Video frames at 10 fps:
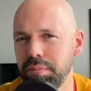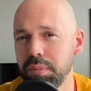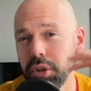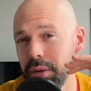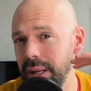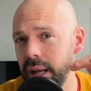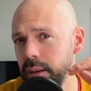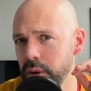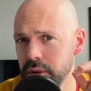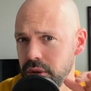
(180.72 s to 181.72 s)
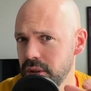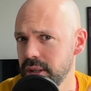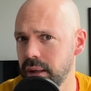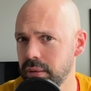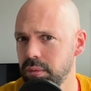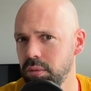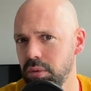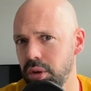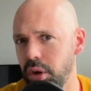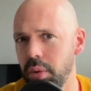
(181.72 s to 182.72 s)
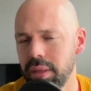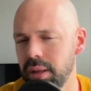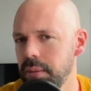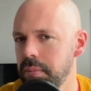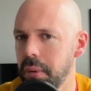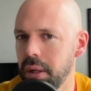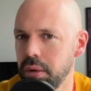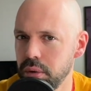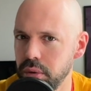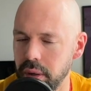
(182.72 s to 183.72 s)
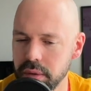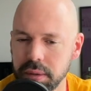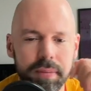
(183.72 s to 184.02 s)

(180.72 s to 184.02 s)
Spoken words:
could be able to just like go with it, but who knows.